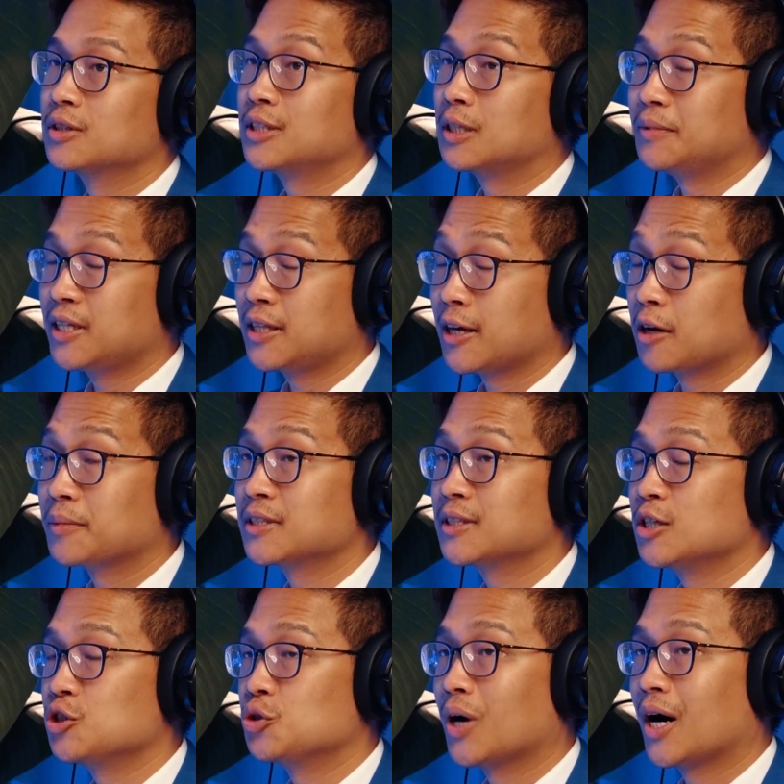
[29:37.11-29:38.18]
CBT therapists
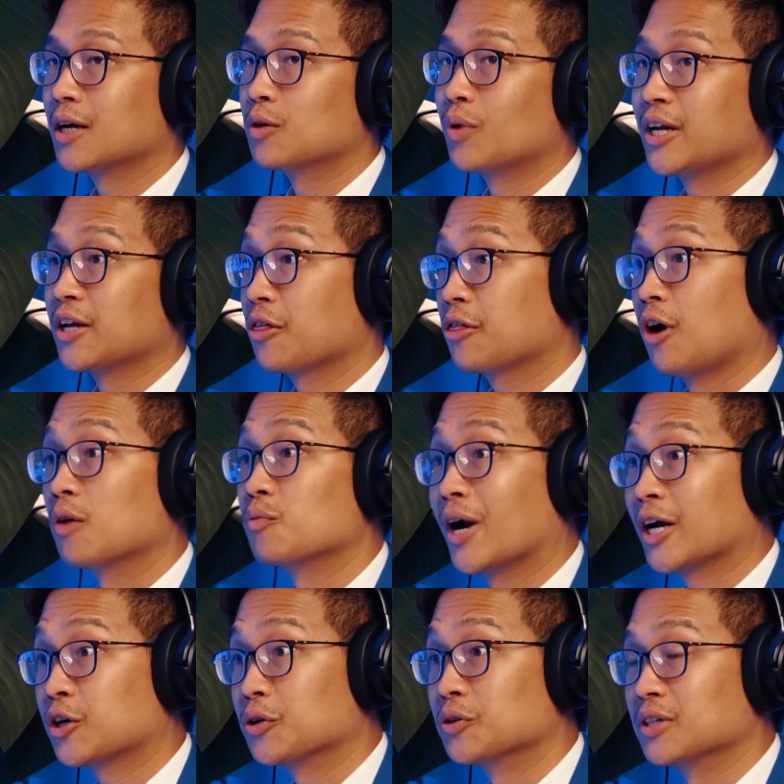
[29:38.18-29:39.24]
teach you how to write a thought
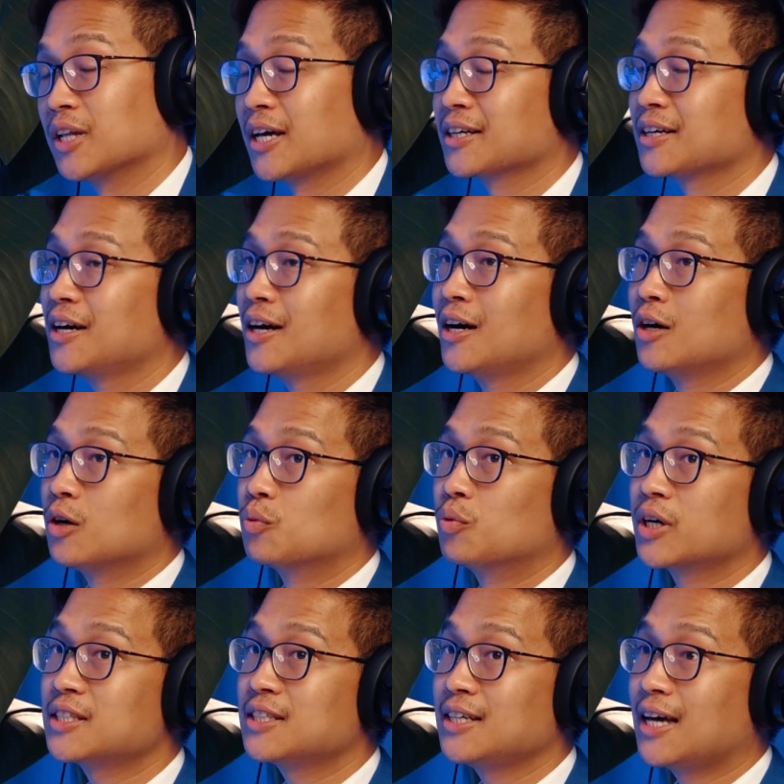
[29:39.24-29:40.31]
record. Like,
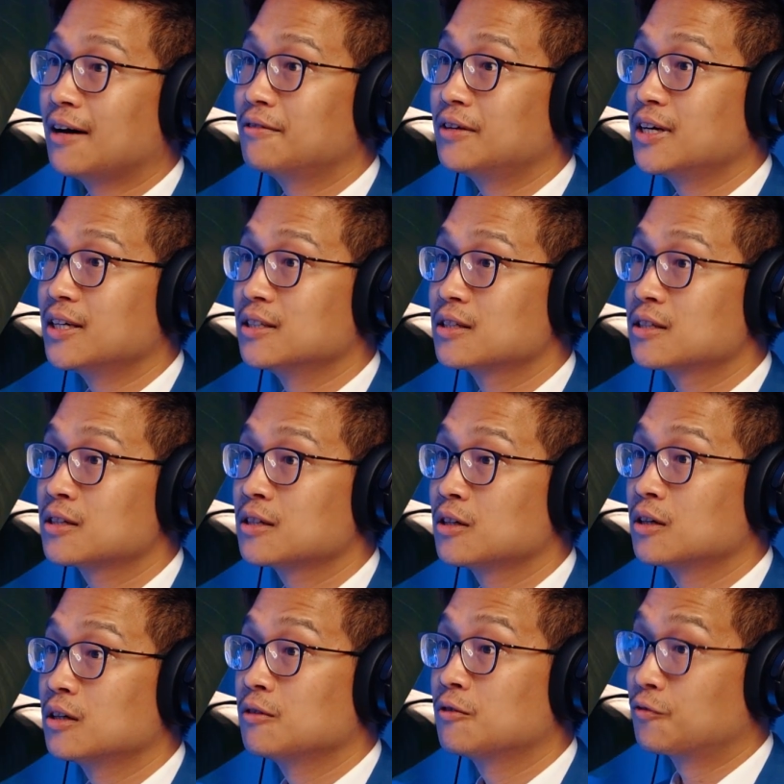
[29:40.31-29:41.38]
what is the evidence
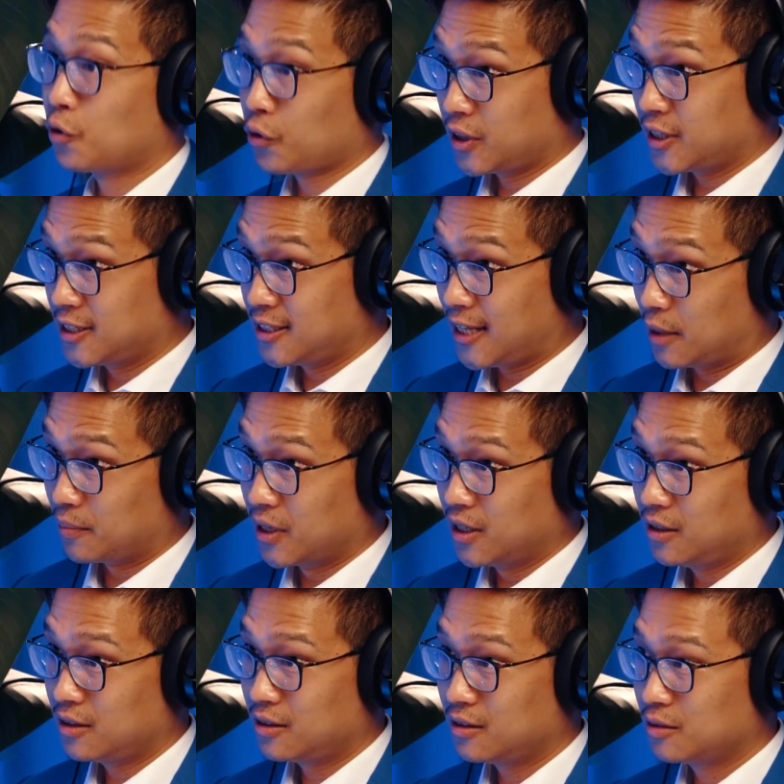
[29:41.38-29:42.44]
for this
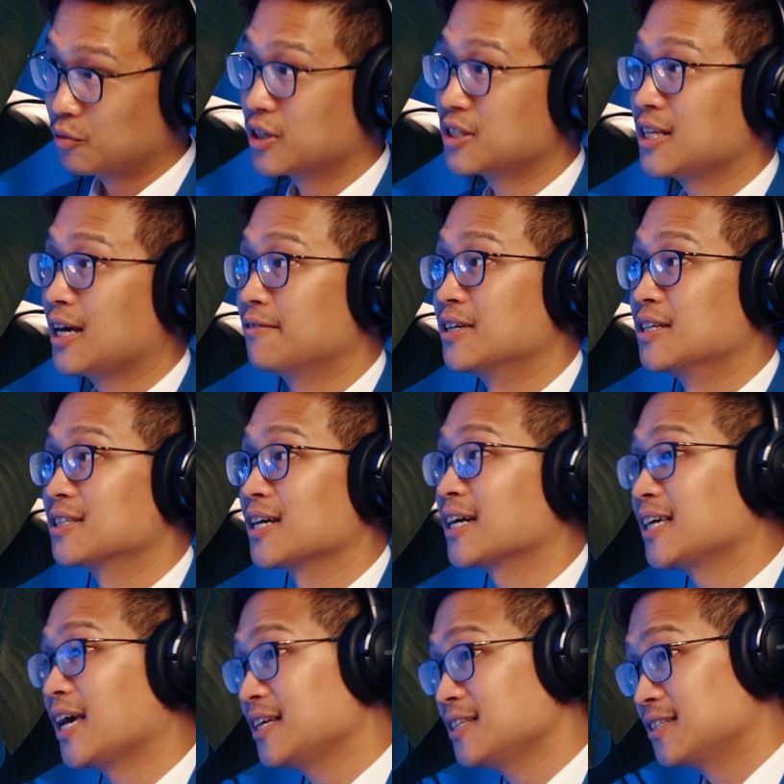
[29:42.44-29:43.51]
statement? What is the evidence
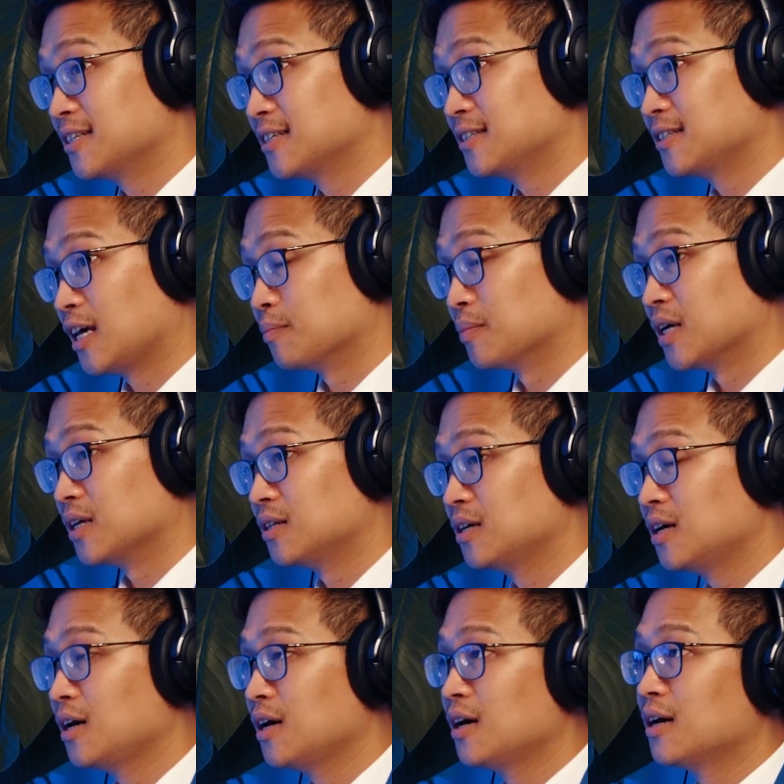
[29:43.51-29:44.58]
against this statement?
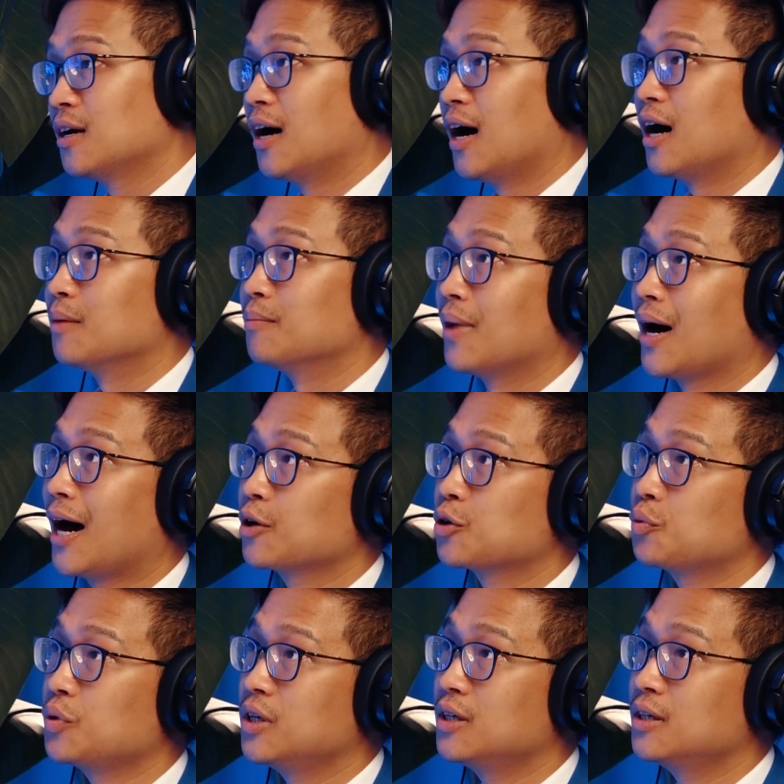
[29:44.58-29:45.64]
How
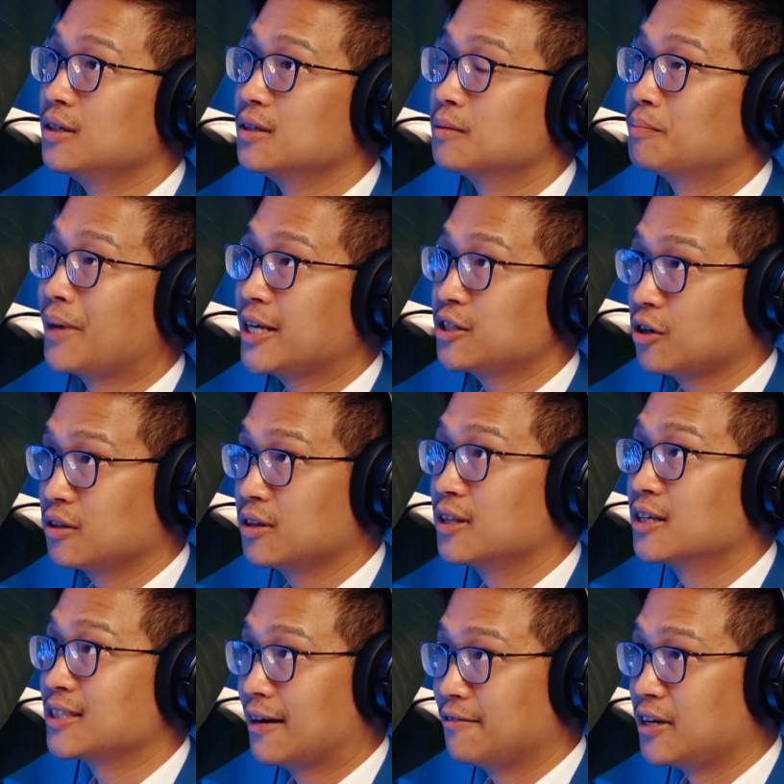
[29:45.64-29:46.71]
do we, based on
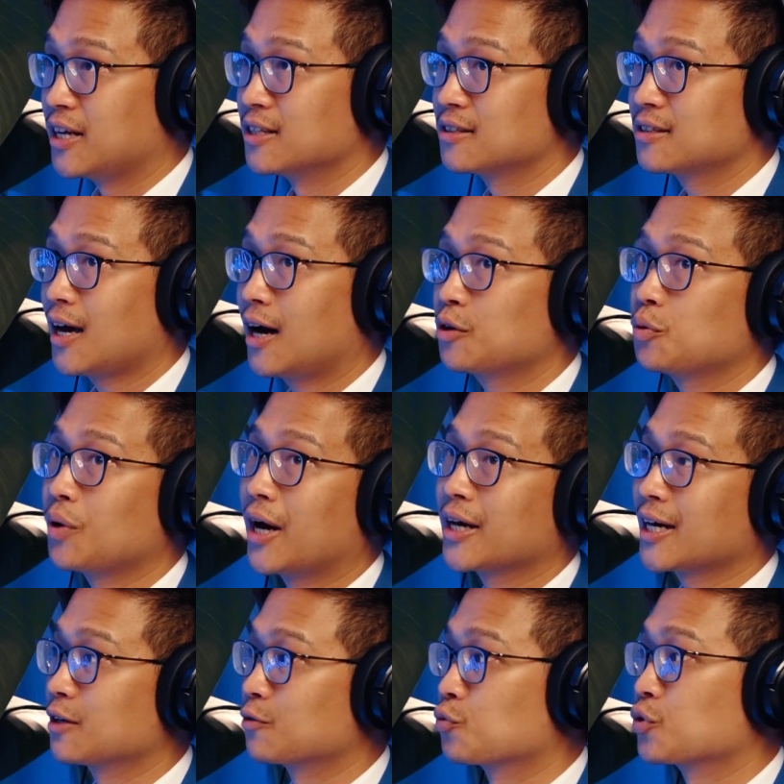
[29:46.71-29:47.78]
this evidence, how do I
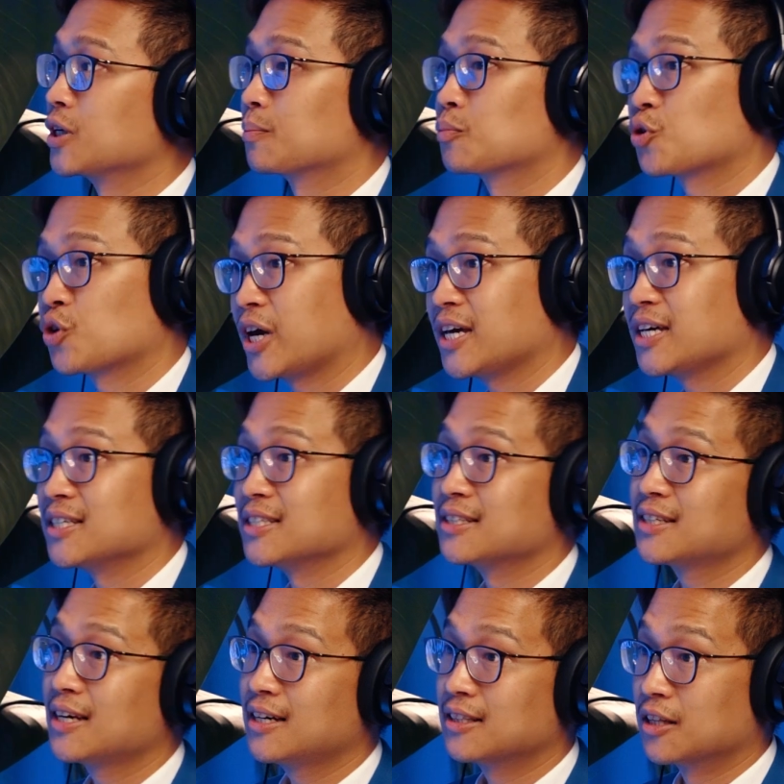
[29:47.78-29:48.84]
kind of
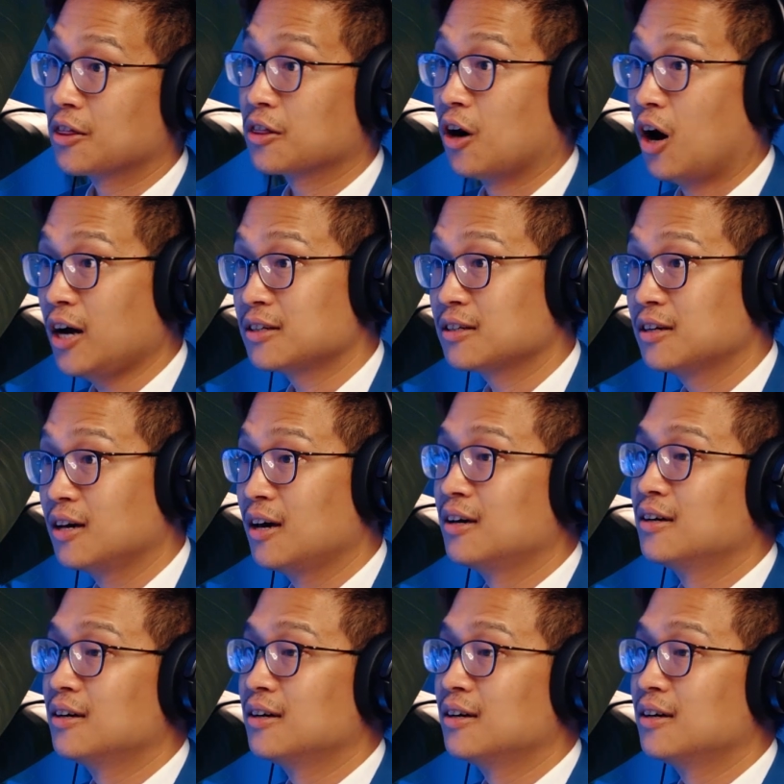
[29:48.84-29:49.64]
reappraise the thought?